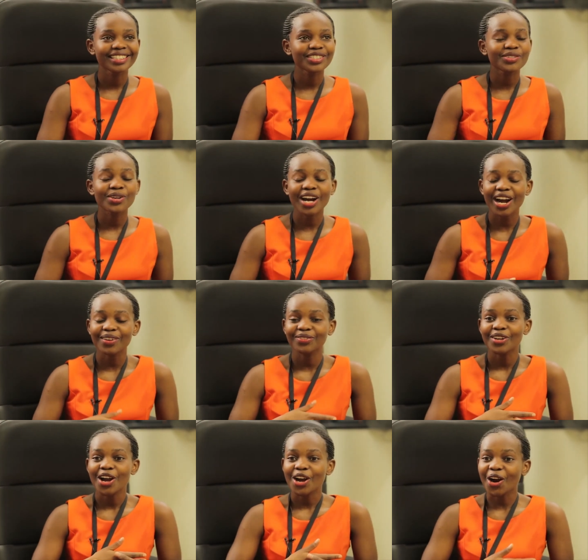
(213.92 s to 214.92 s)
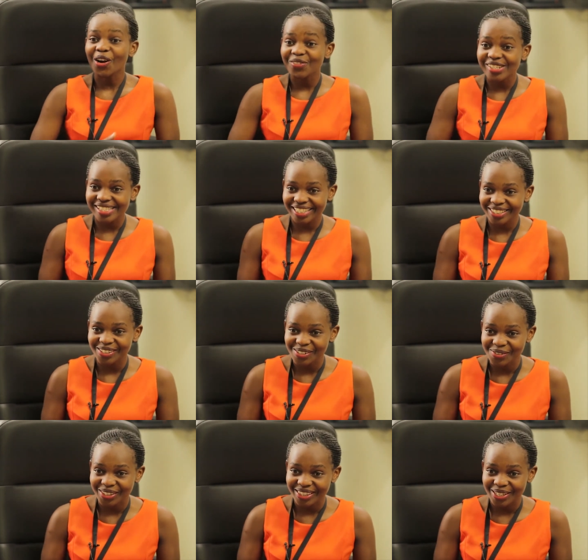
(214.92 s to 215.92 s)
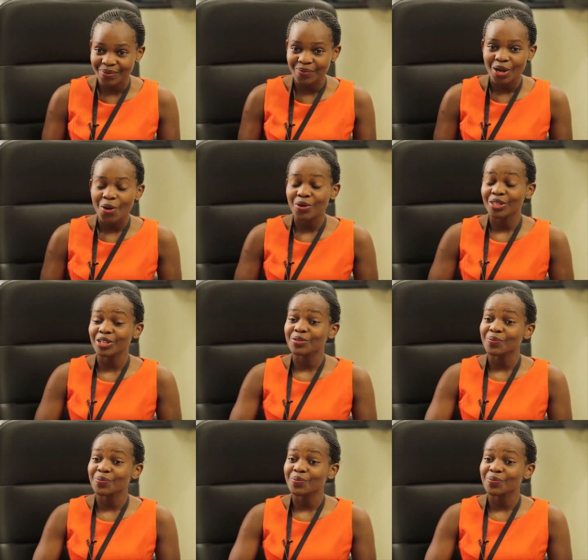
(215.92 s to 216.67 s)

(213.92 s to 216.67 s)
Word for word: you have conversation with them without